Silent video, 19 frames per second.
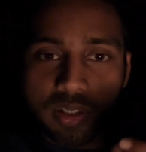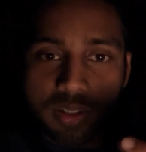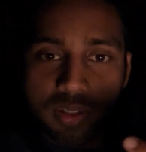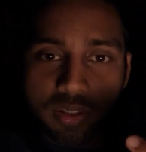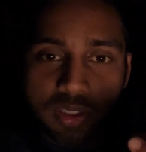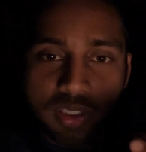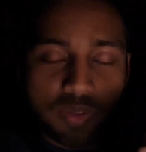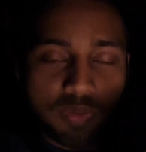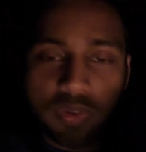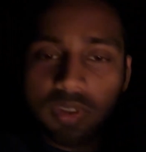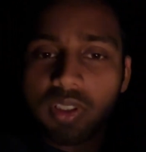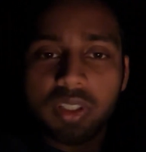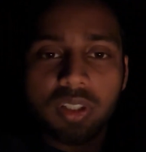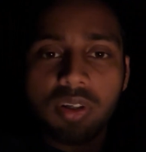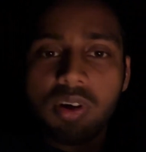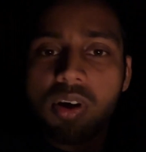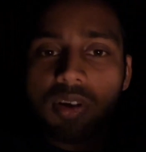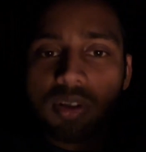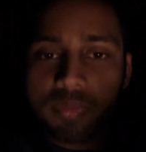He was an
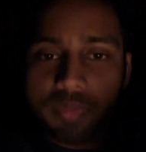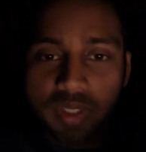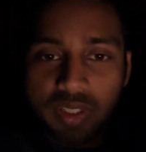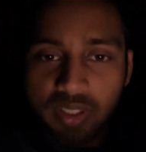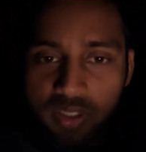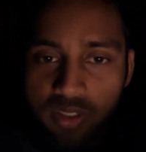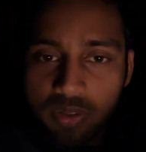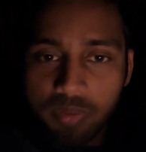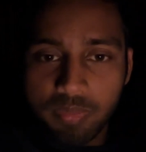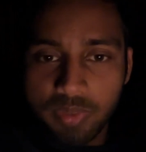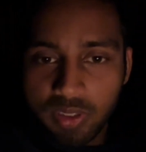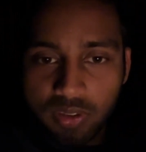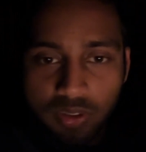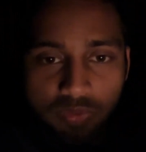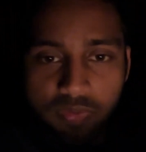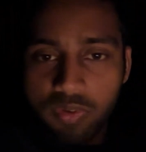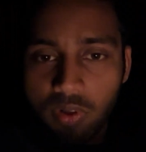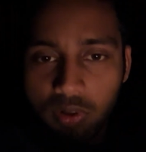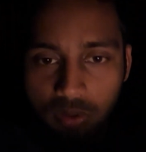economic
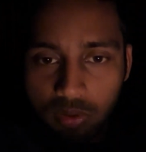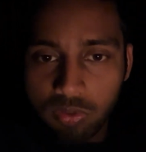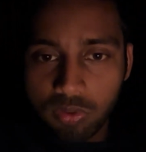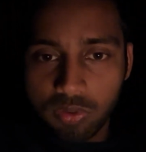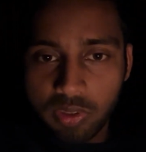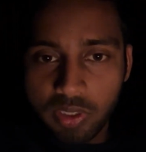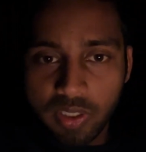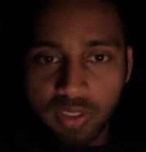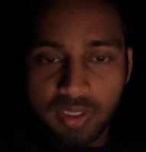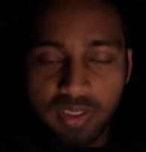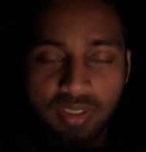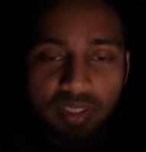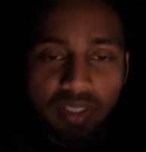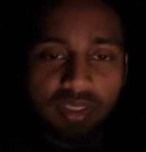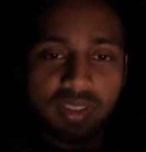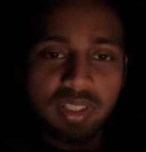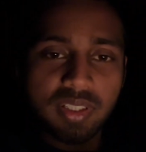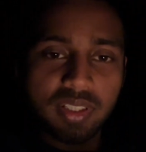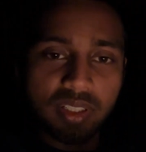determinist. We all know that. He
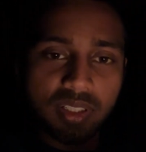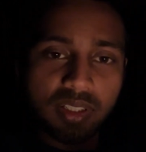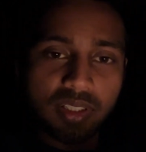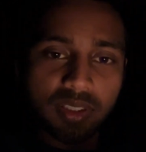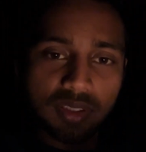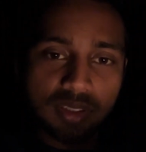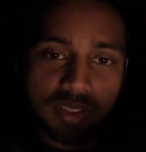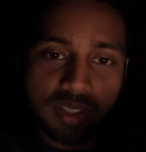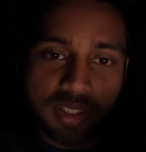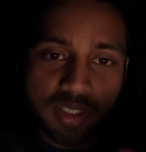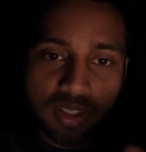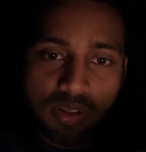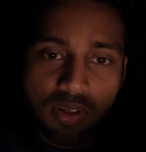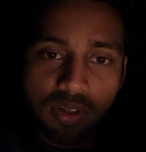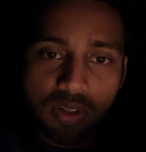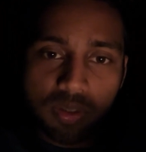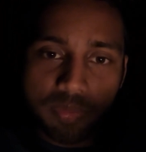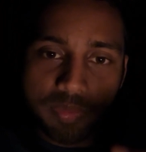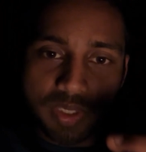said that it is the
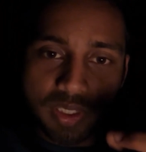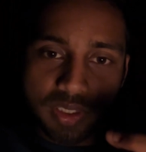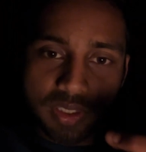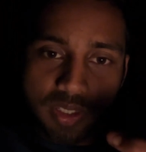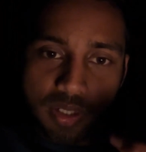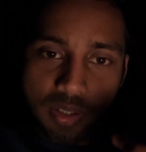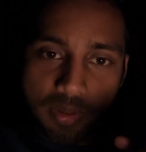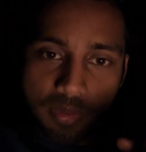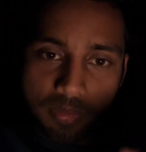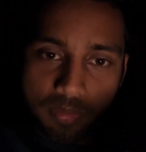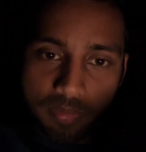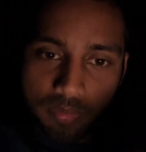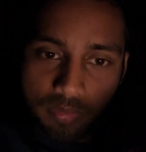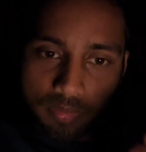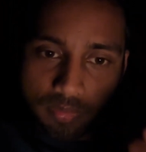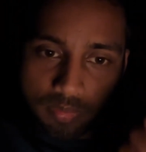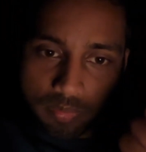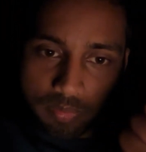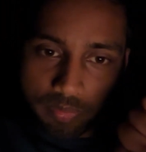economy, the
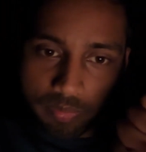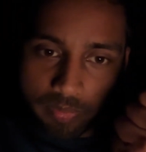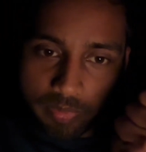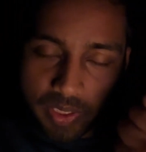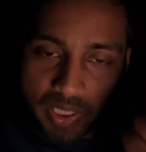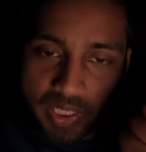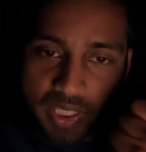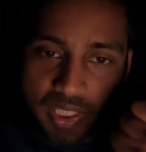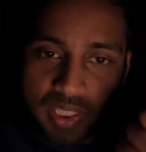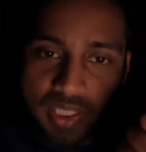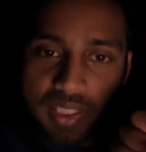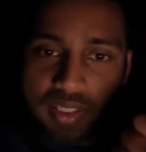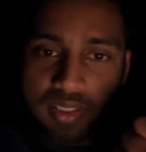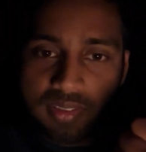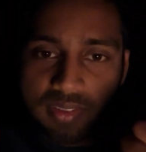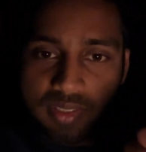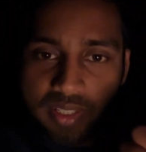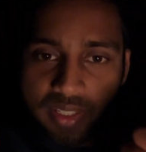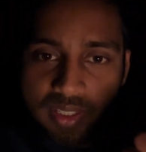
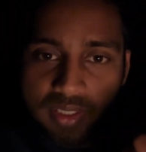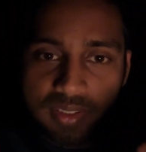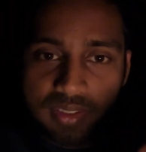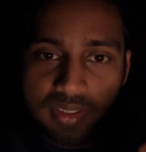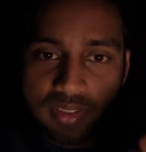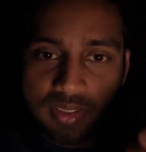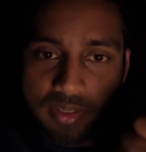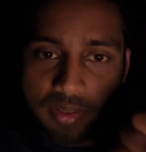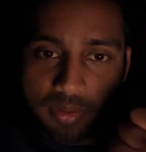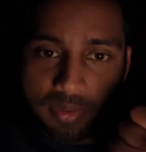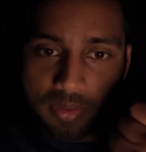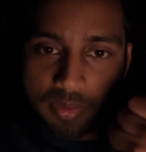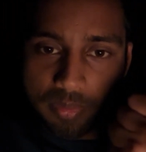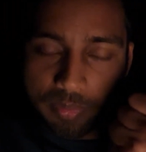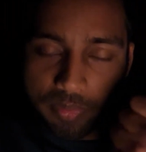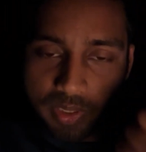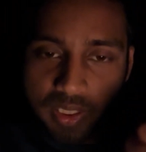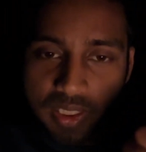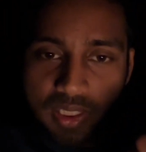material things, the
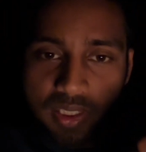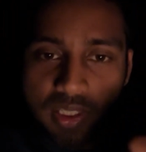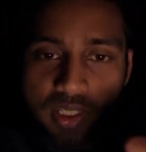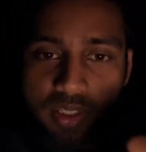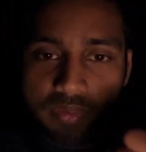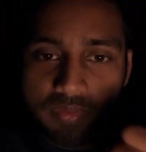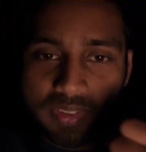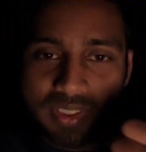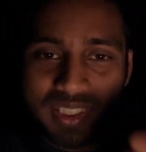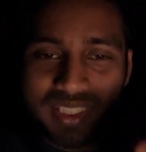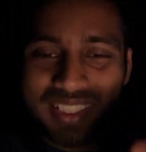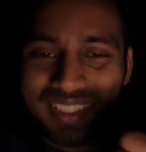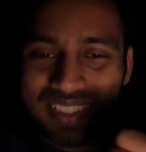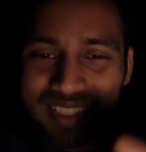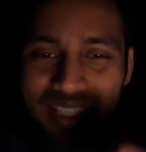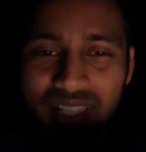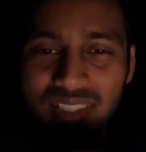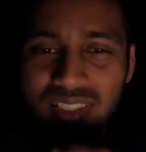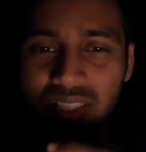money, which it
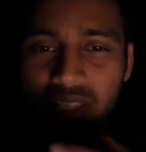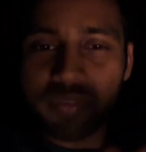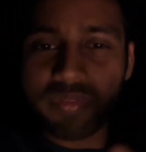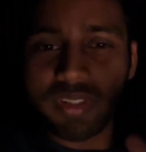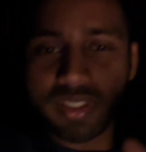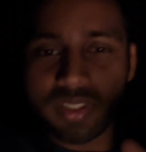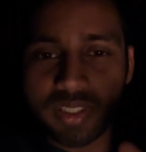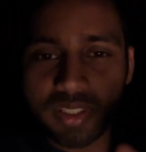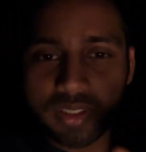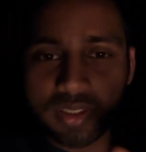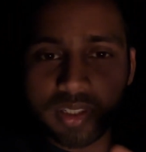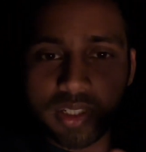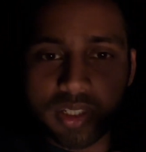decides everything.